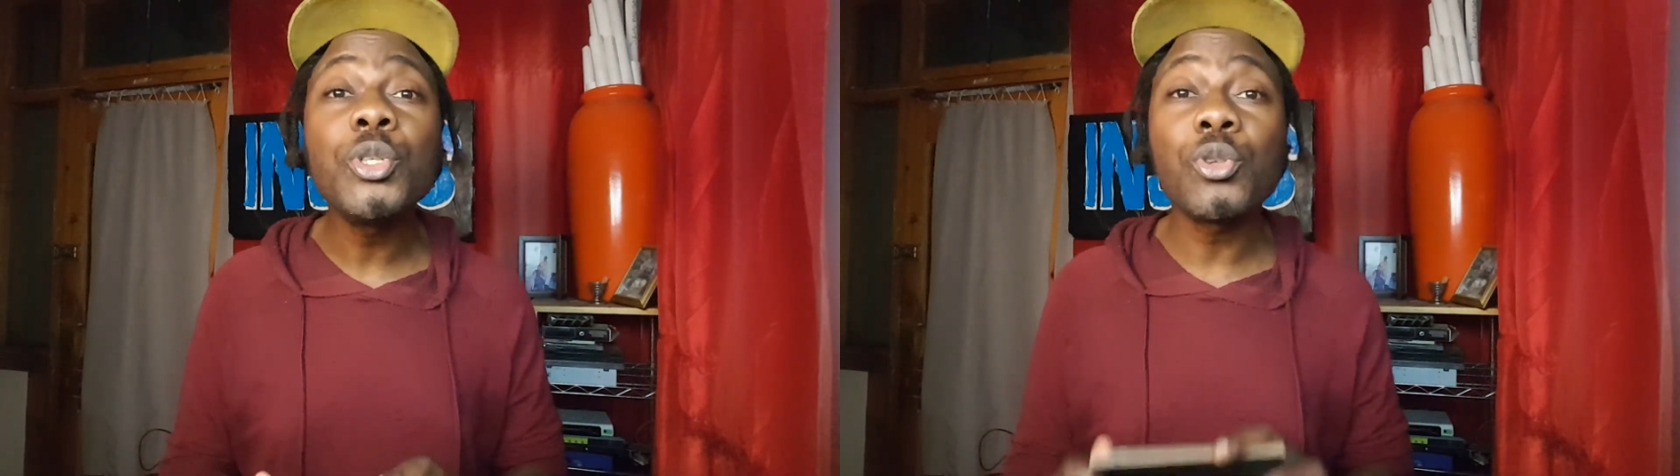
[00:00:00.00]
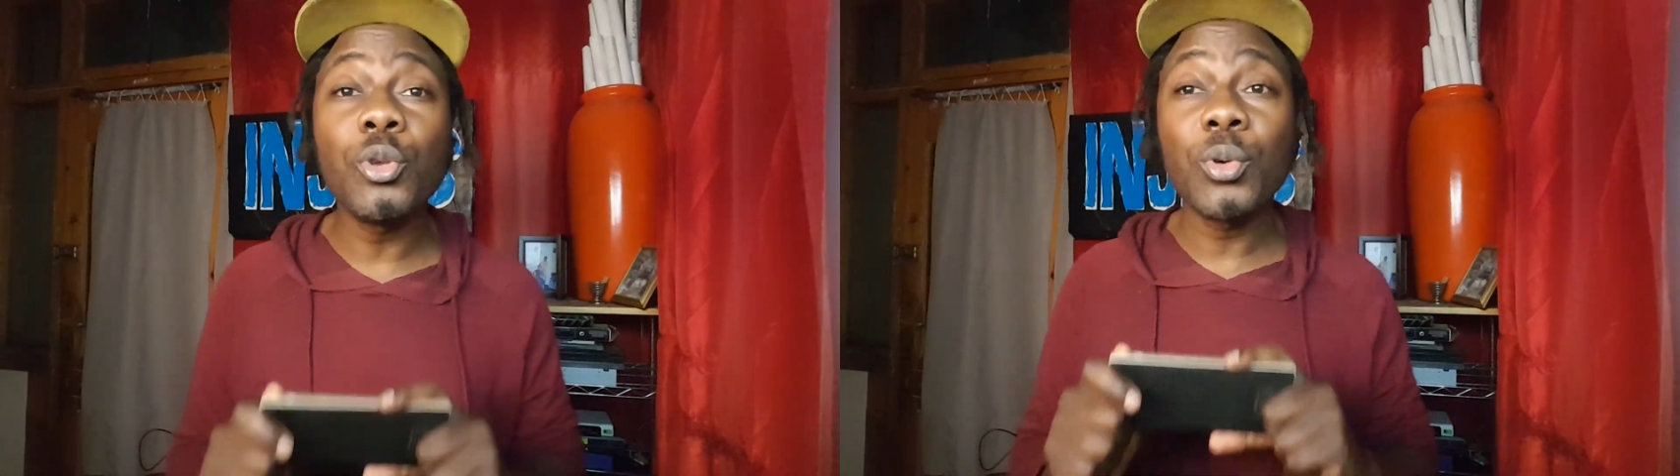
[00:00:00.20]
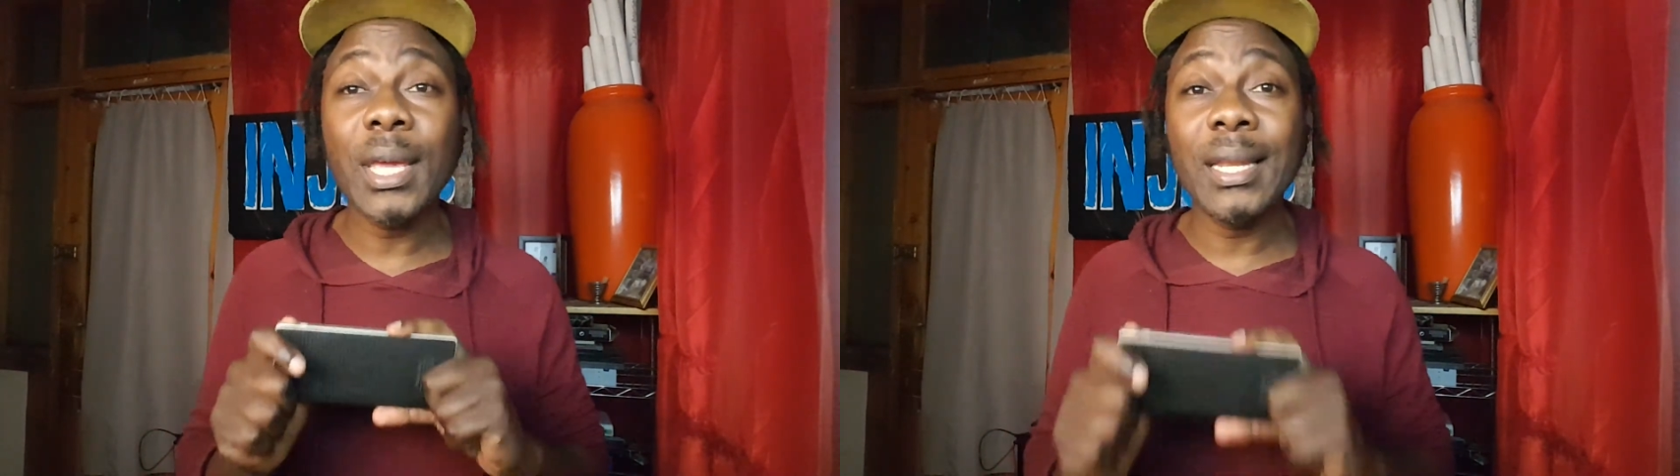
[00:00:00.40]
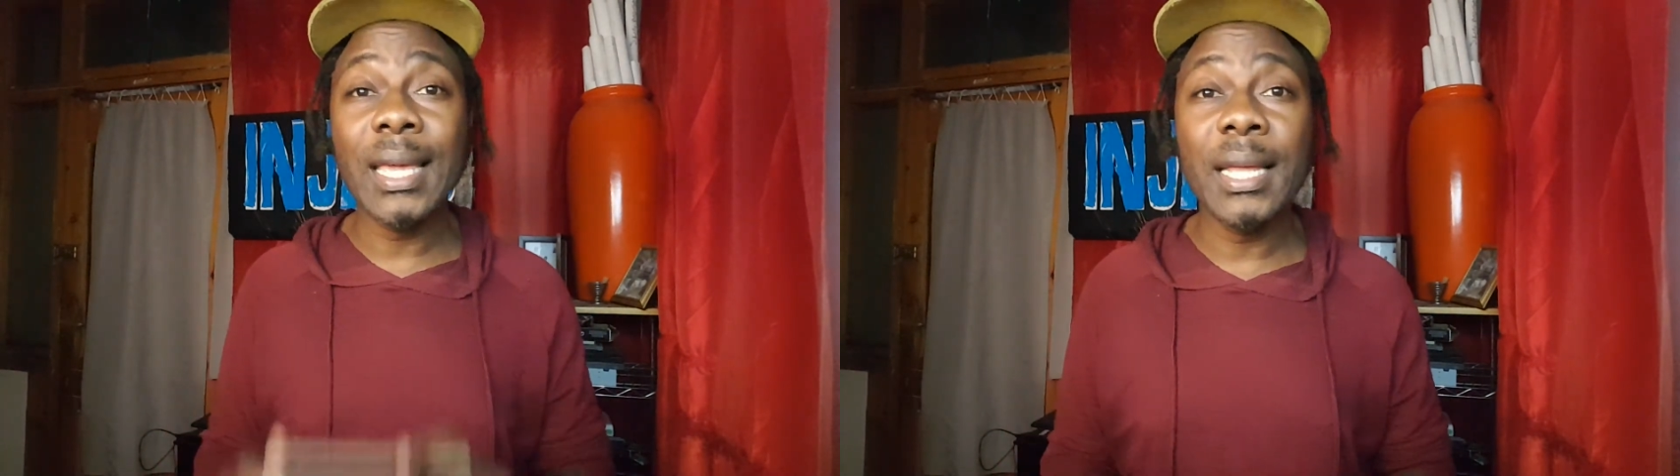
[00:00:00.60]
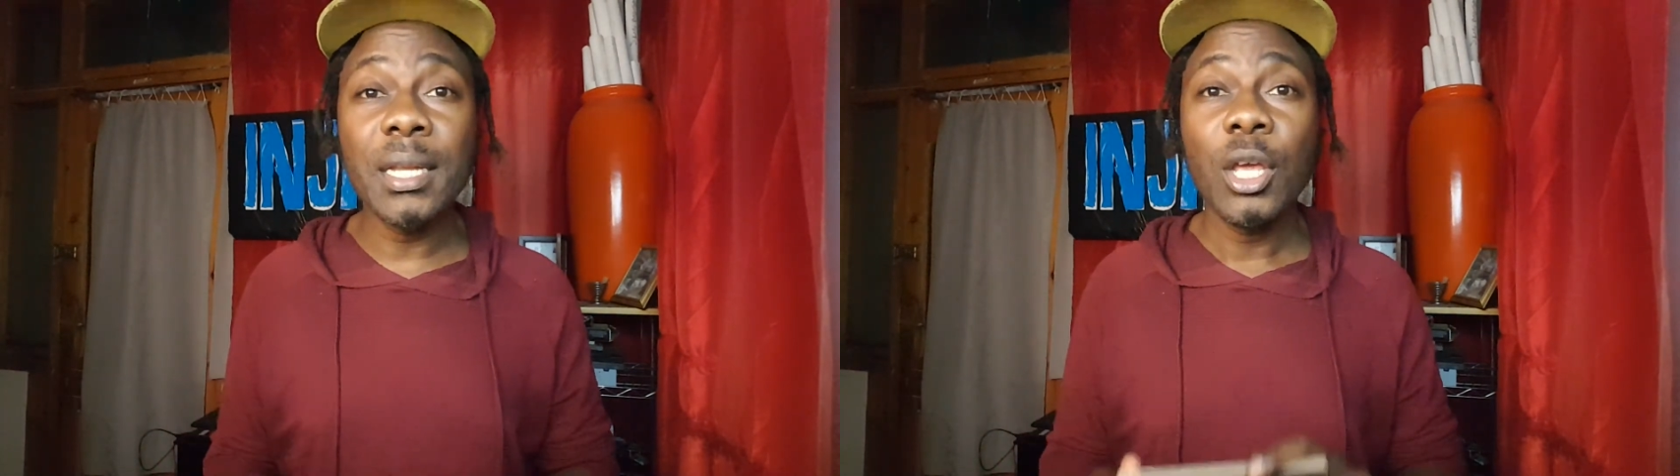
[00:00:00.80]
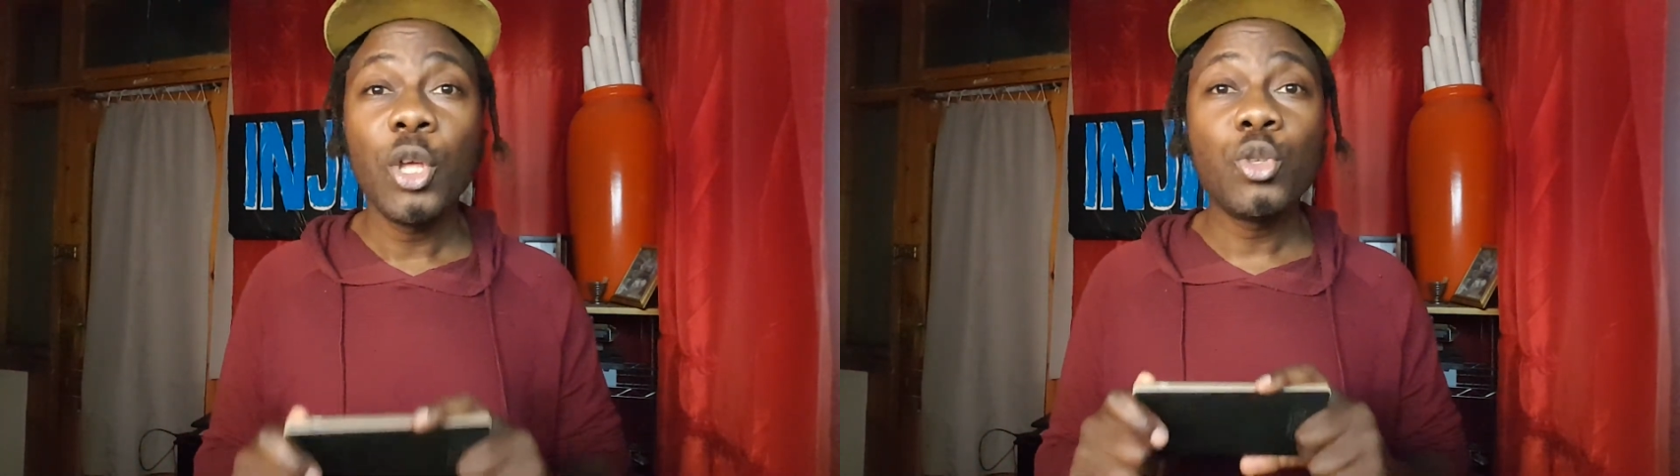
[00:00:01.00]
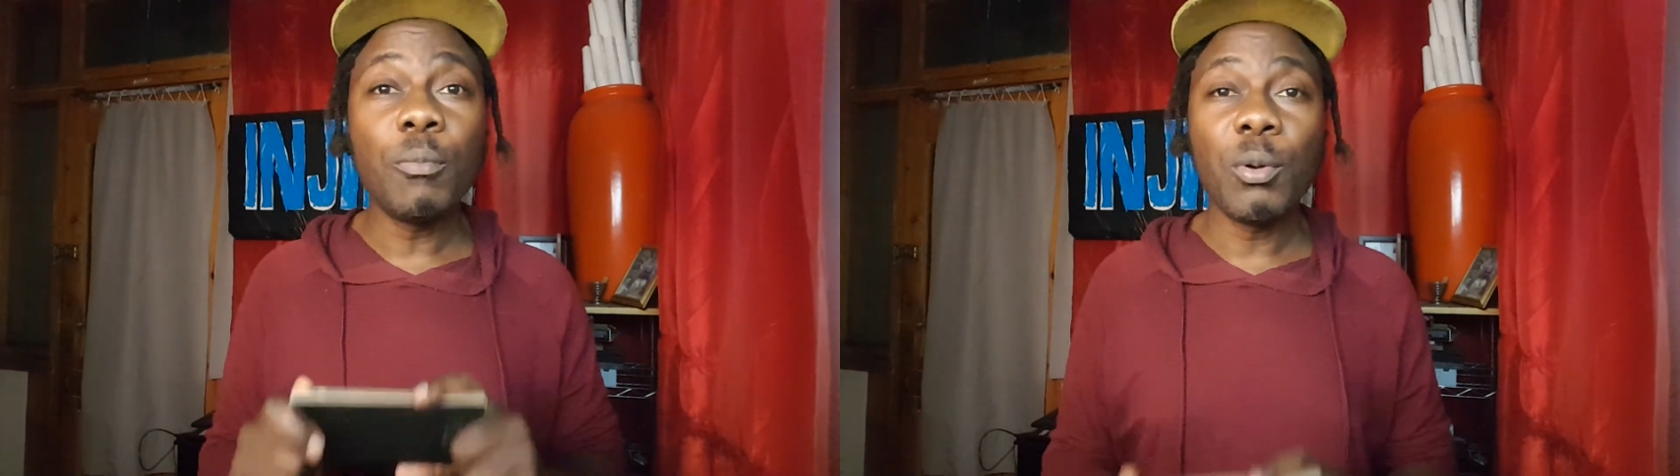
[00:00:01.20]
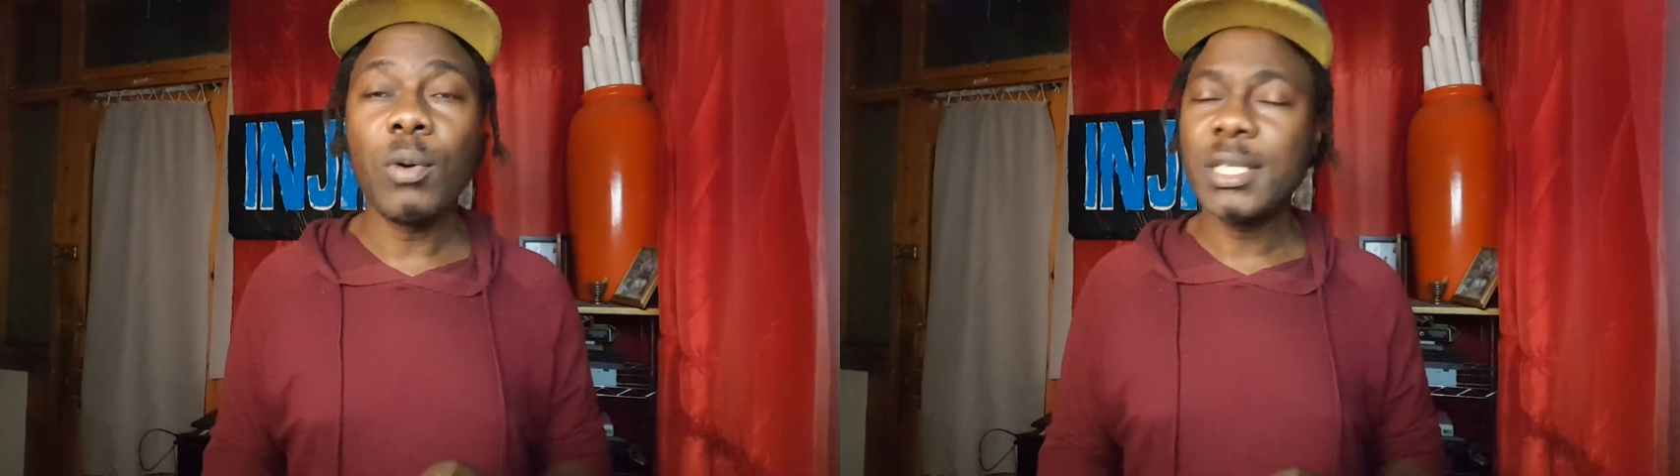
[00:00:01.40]
so you can get to
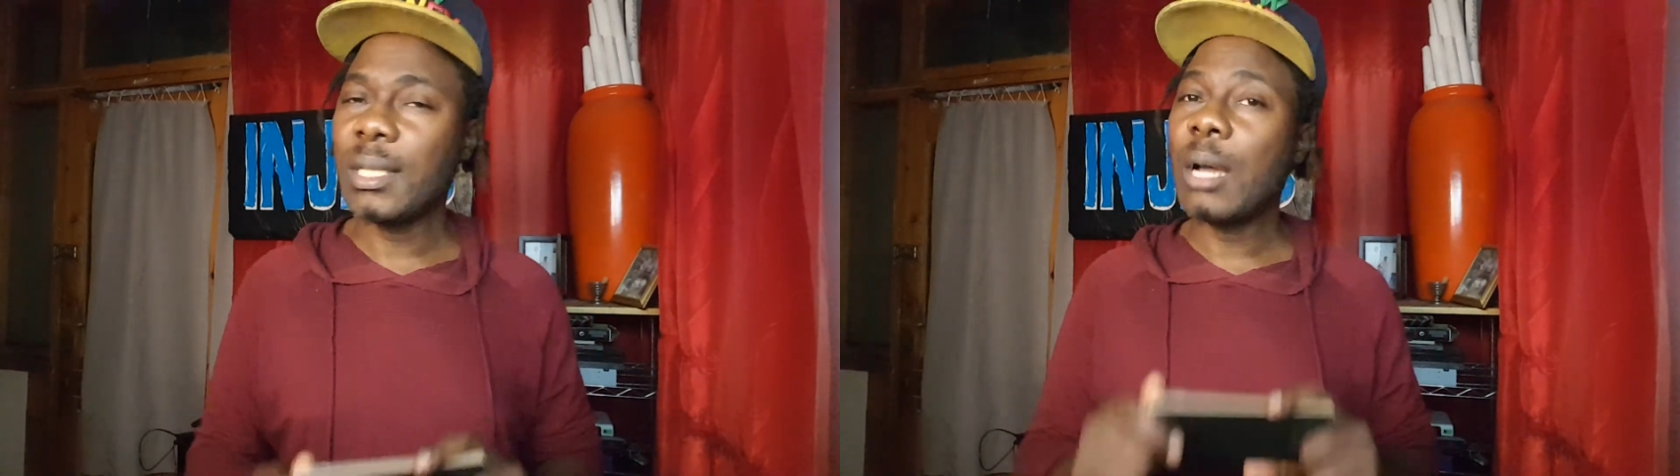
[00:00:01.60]
be watching.